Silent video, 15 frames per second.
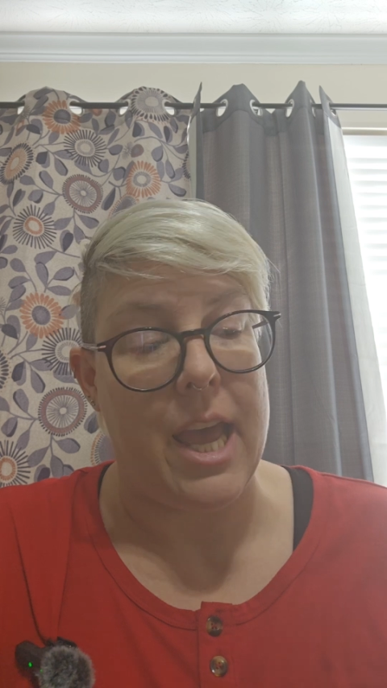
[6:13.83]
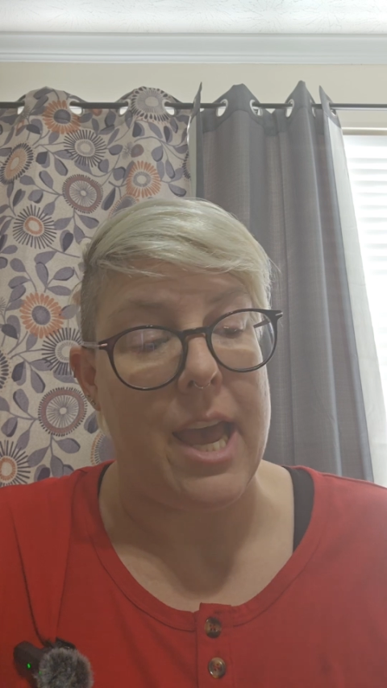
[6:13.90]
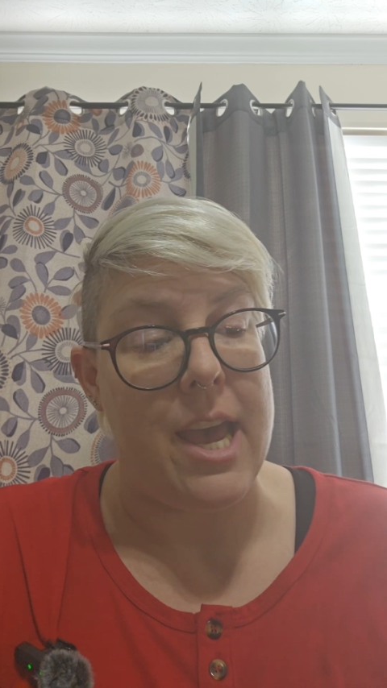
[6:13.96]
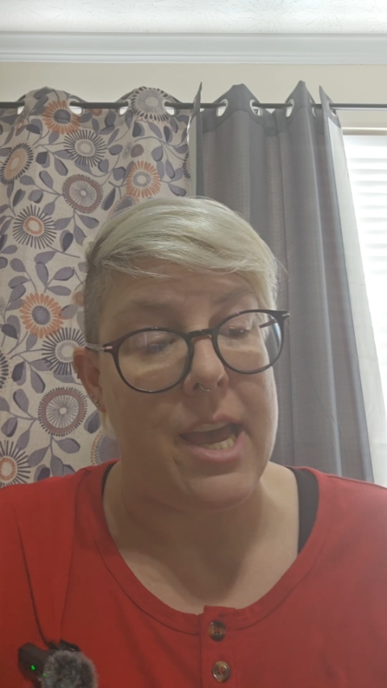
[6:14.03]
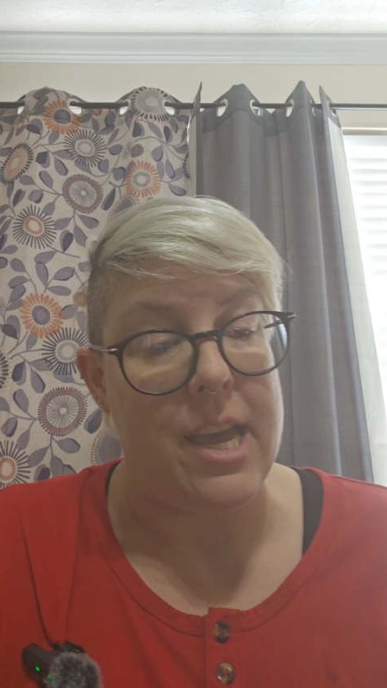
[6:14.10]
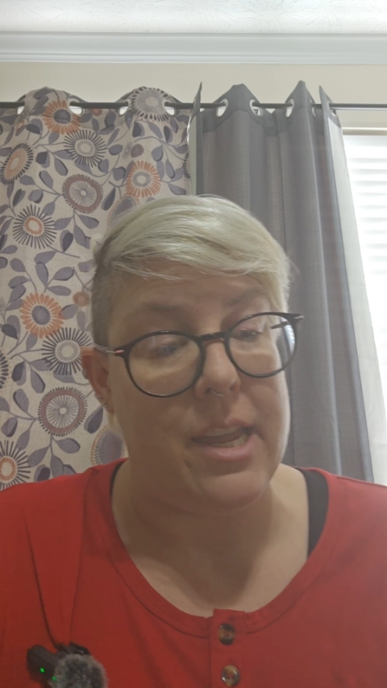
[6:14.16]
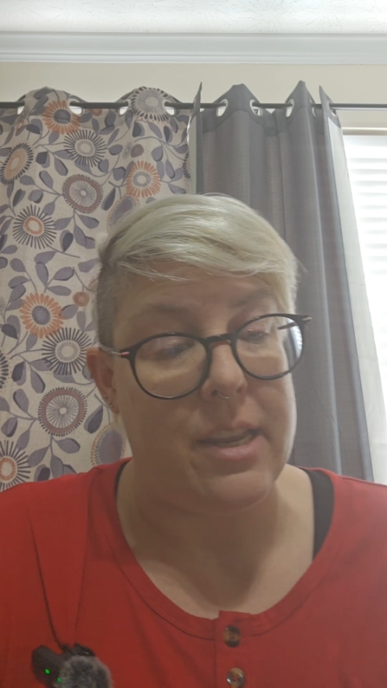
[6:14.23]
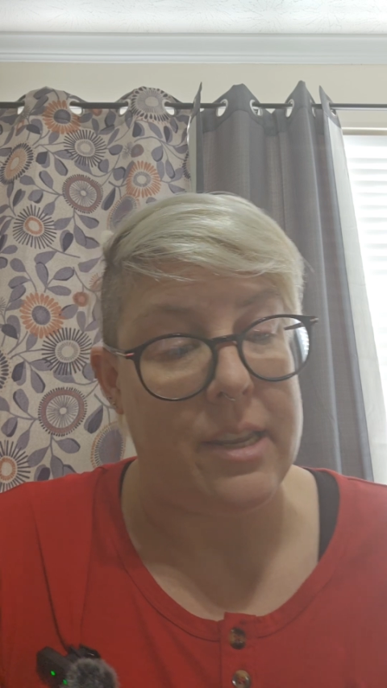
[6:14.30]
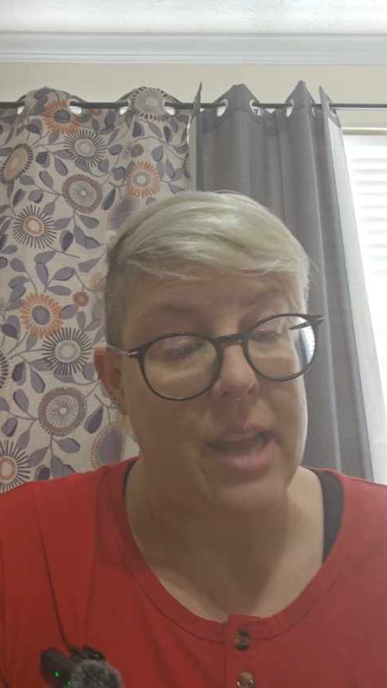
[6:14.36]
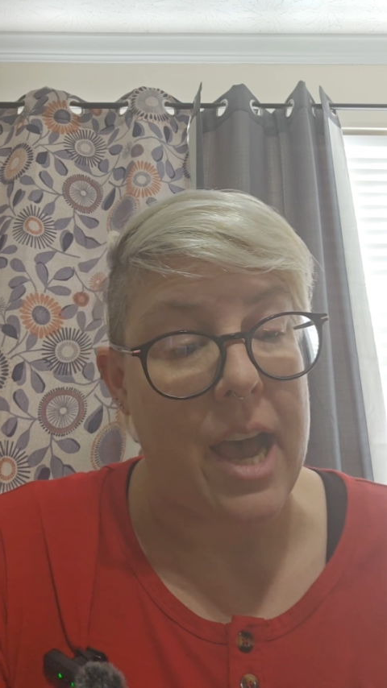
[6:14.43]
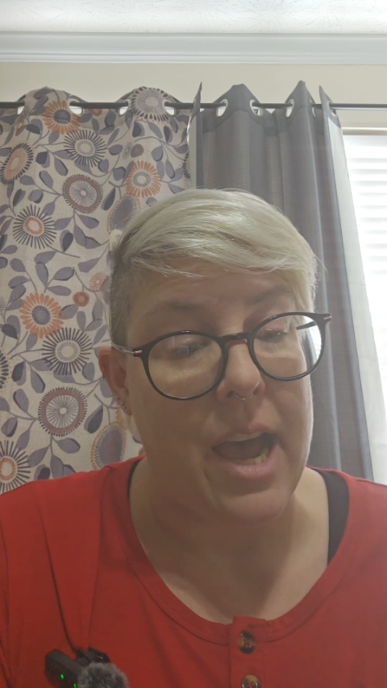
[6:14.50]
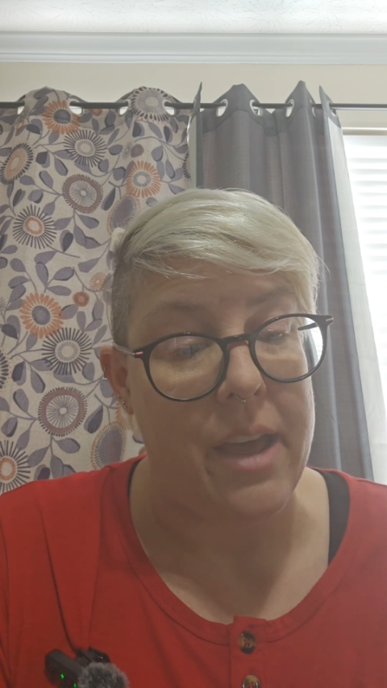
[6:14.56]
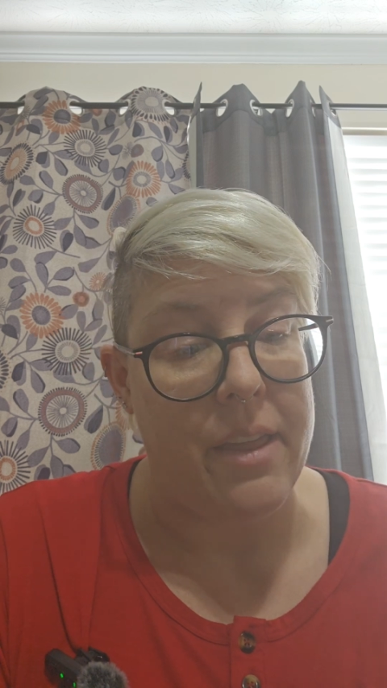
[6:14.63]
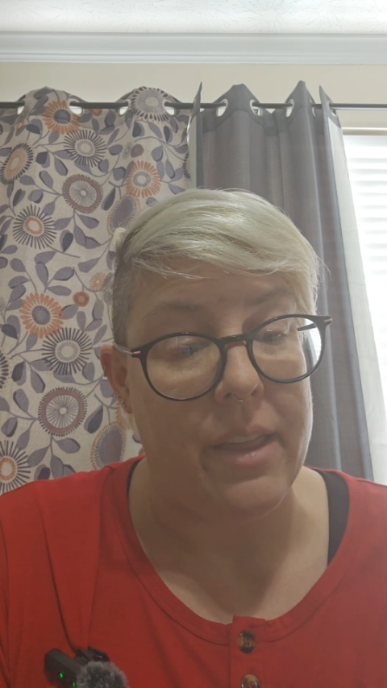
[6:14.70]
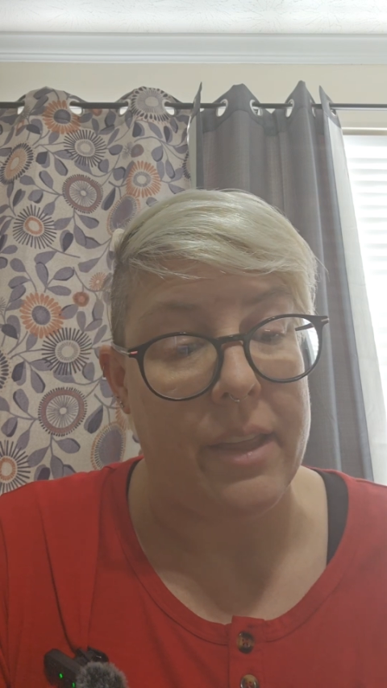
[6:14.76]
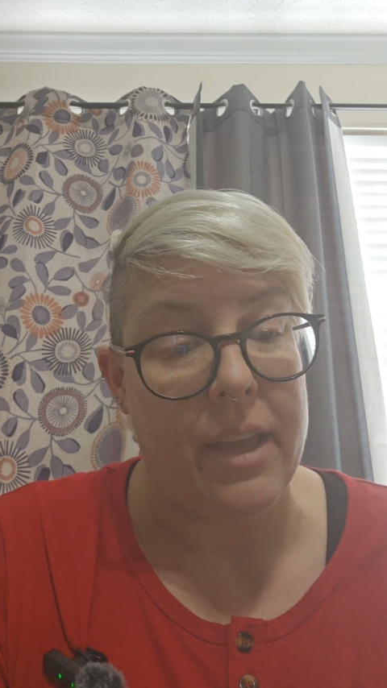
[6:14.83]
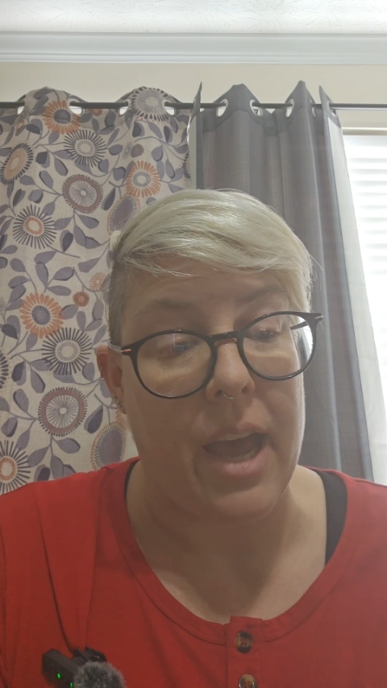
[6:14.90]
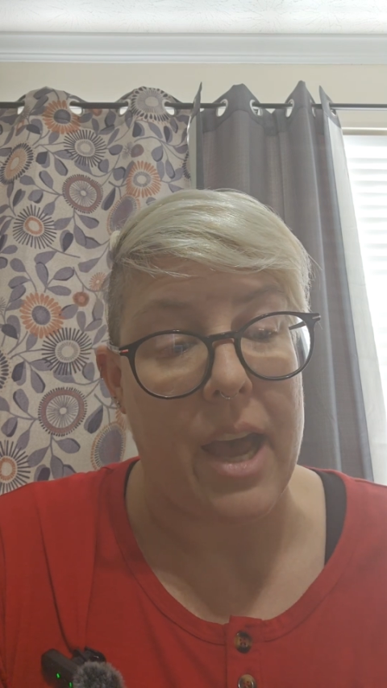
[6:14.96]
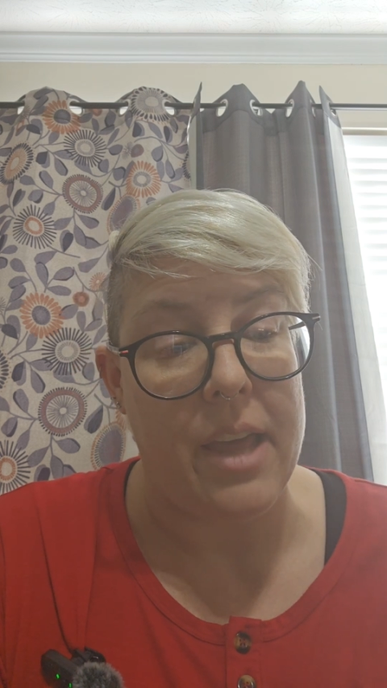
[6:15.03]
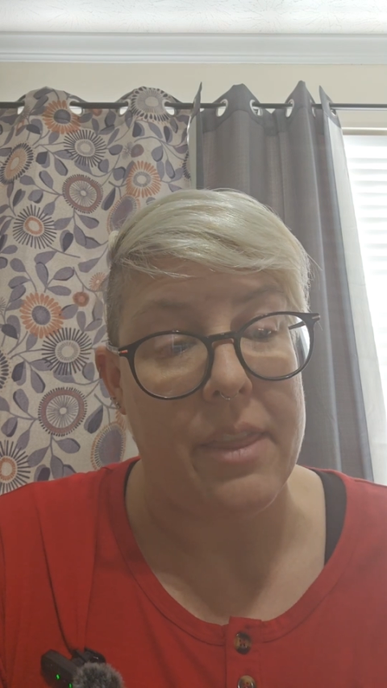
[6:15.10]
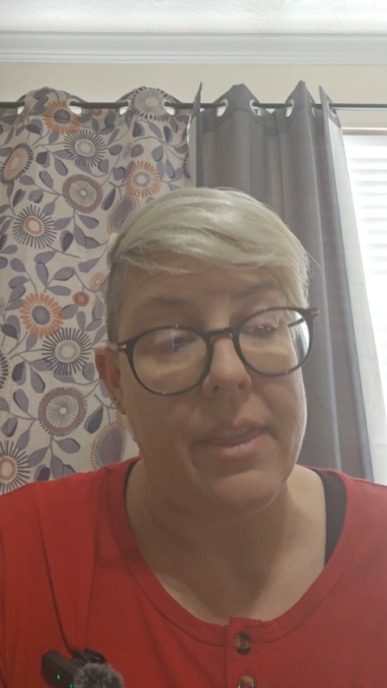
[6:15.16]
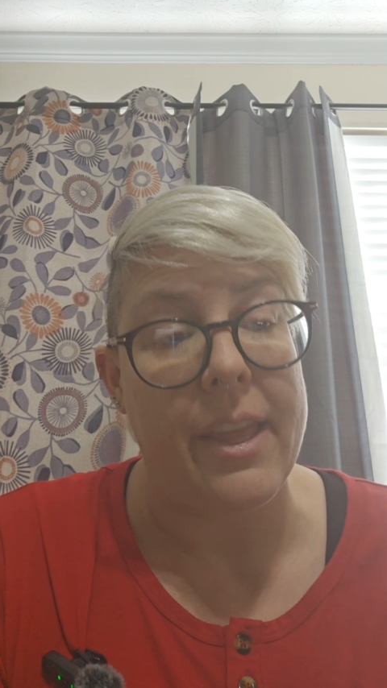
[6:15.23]
and
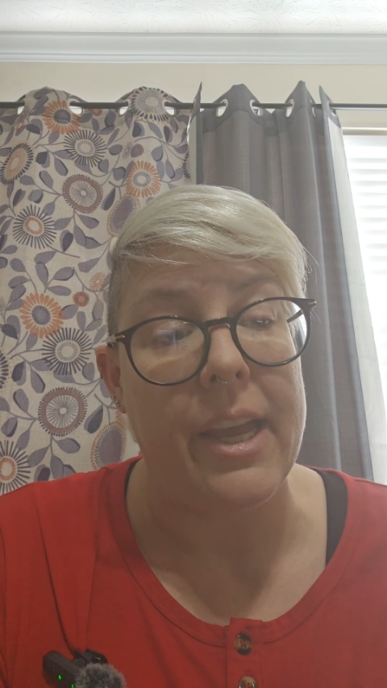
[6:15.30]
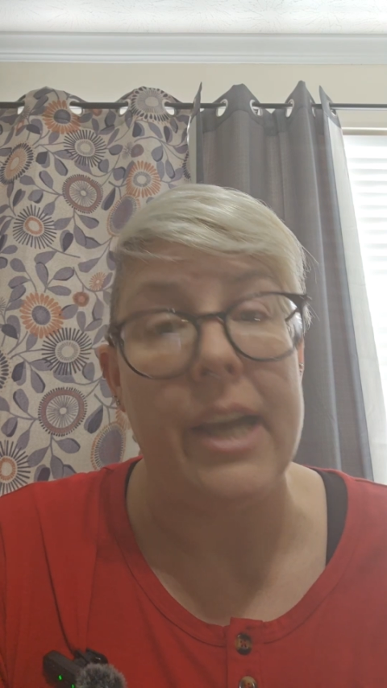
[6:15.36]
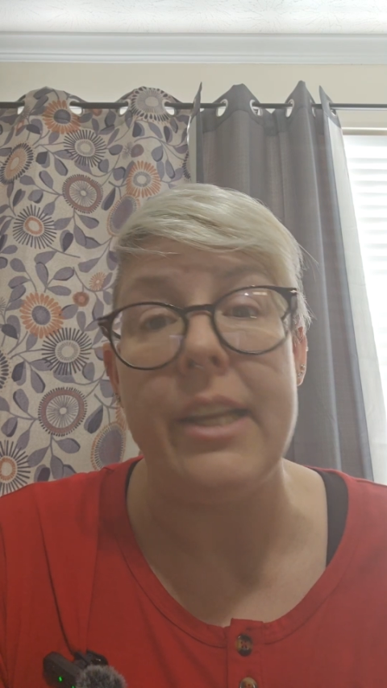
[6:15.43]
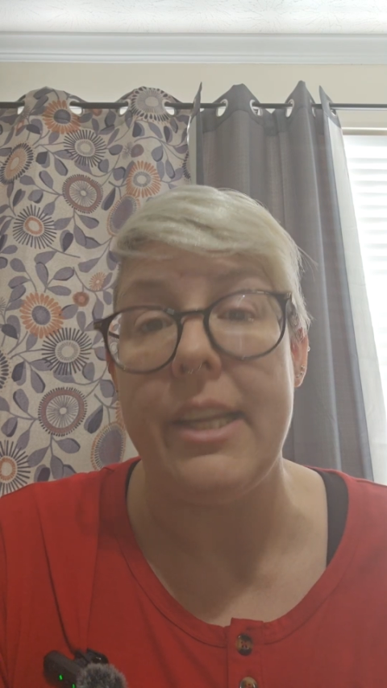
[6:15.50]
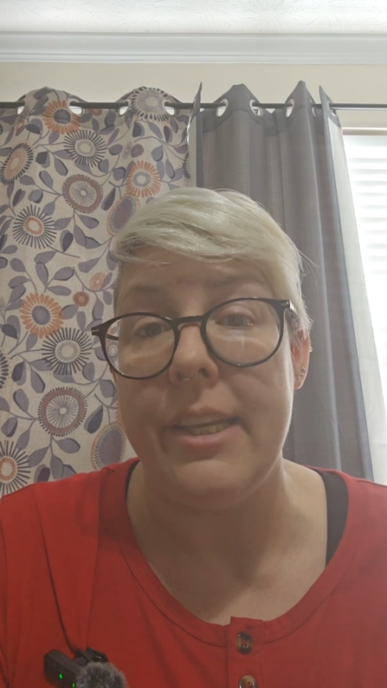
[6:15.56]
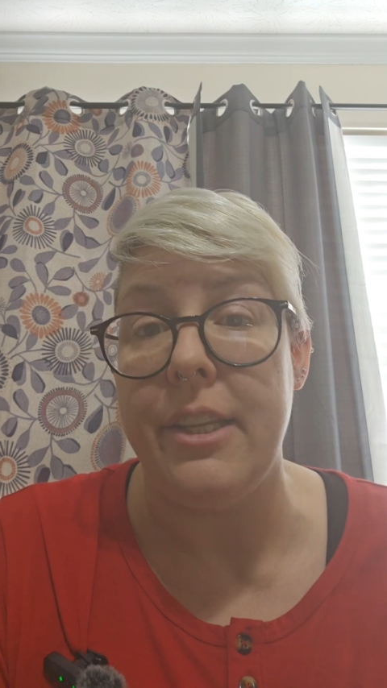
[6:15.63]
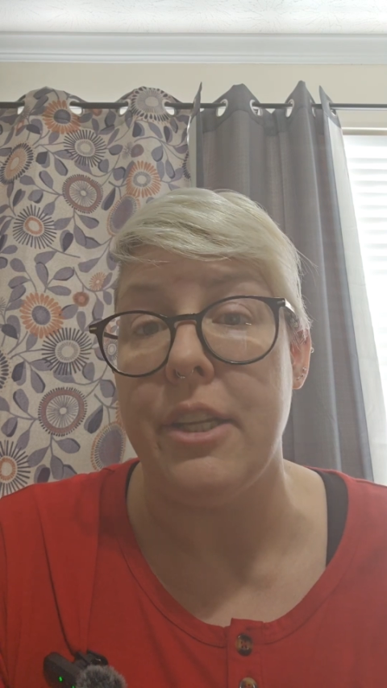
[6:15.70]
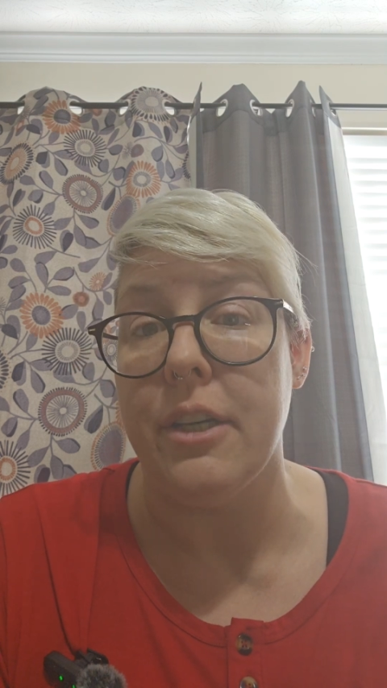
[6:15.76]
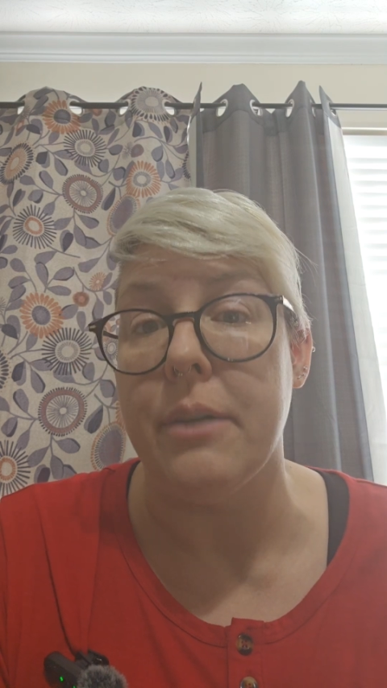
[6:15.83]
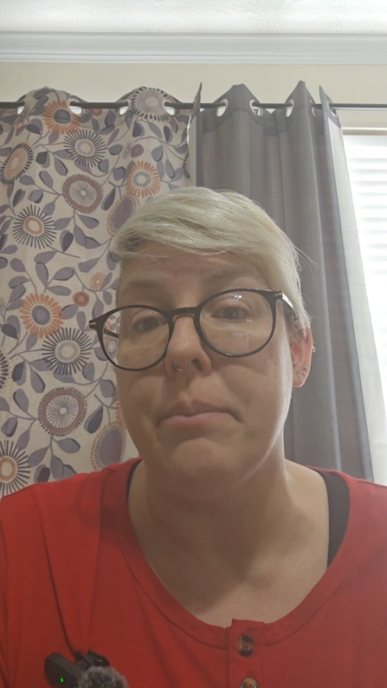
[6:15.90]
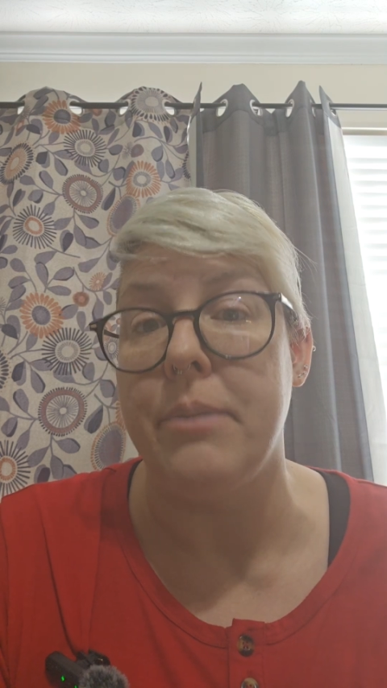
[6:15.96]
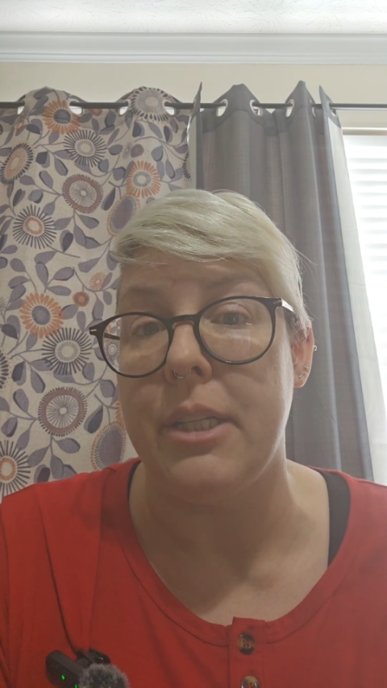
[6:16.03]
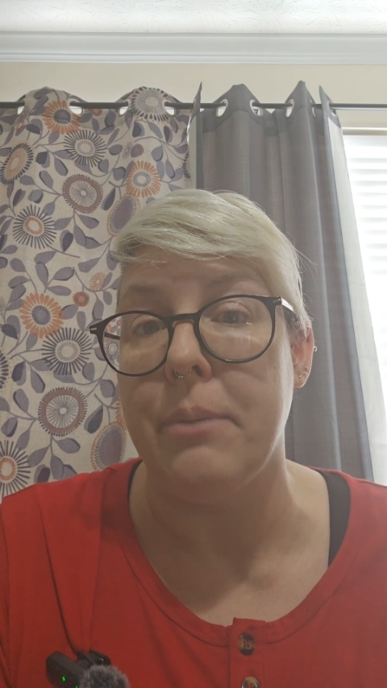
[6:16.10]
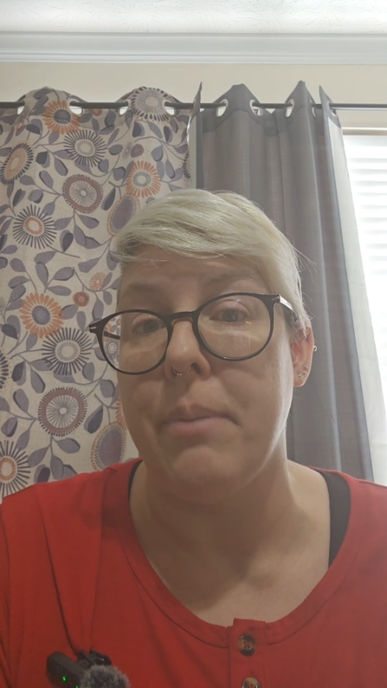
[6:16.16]
I think I need to